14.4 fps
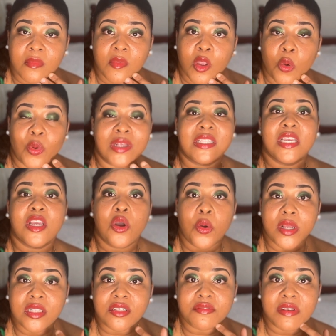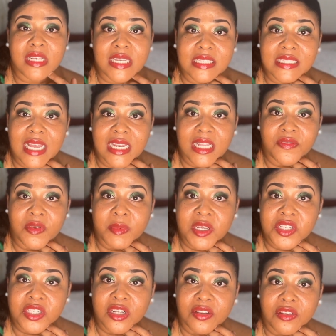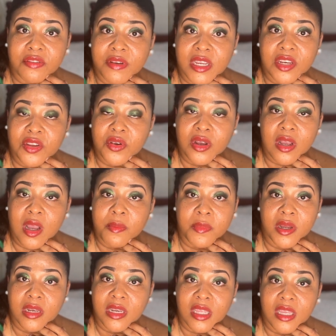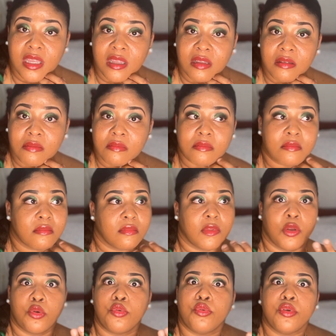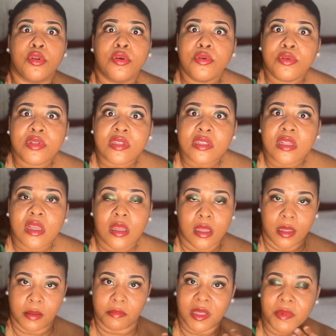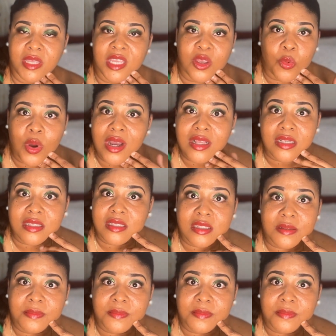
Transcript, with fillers: Was he going to release that information on the radio come Monday? Who knows? Maybe he was.